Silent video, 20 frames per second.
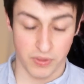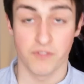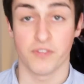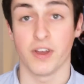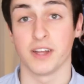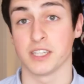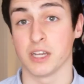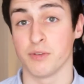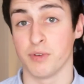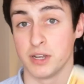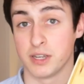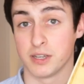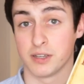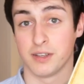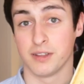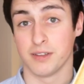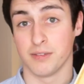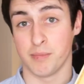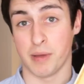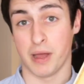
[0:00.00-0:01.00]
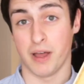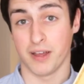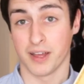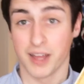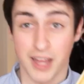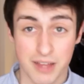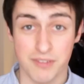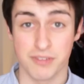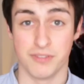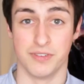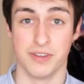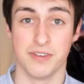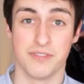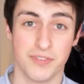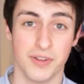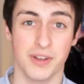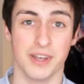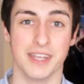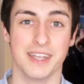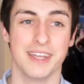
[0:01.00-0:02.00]
In fact, I read about half of it
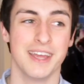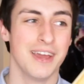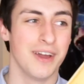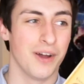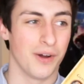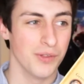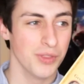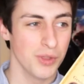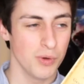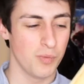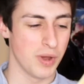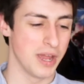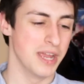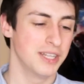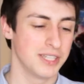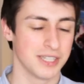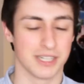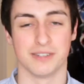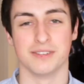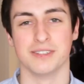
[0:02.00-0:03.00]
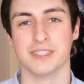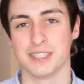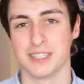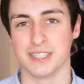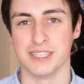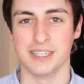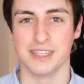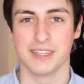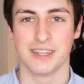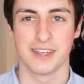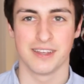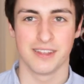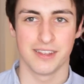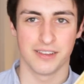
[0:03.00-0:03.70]
fully on the way to go and see